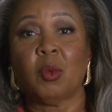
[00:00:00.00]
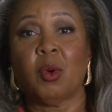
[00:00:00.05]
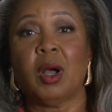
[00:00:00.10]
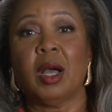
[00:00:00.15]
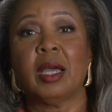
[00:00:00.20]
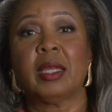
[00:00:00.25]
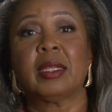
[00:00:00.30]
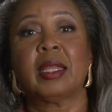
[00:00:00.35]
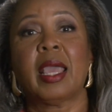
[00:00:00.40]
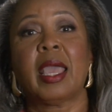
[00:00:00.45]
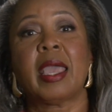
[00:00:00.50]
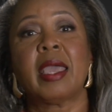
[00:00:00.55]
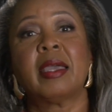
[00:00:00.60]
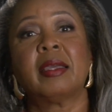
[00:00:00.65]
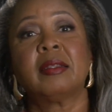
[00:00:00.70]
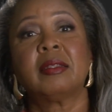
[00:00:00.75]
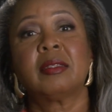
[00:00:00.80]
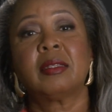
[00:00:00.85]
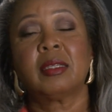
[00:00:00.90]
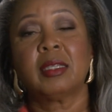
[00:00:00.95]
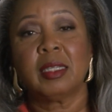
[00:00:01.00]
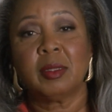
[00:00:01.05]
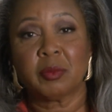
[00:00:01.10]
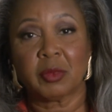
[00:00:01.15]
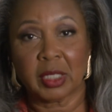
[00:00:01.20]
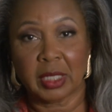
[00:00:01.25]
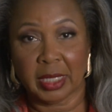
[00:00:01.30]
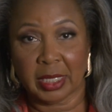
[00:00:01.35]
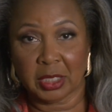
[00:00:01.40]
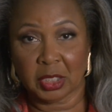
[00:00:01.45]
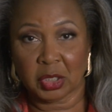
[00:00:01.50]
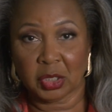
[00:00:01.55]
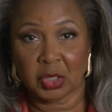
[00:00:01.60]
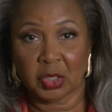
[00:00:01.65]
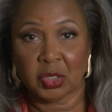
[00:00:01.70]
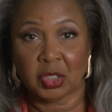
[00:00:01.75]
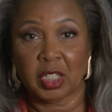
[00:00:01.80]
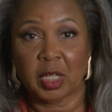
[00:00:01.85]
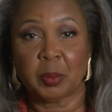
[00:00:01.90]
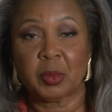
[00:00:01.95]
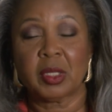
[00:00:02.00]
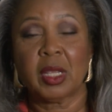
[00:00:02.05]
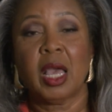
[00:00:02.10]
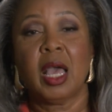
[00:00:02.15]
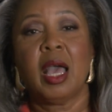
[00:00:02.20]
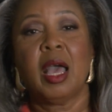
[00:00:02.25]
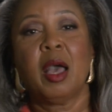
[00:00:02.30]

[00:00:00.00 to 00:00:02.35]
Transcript: one and team relationships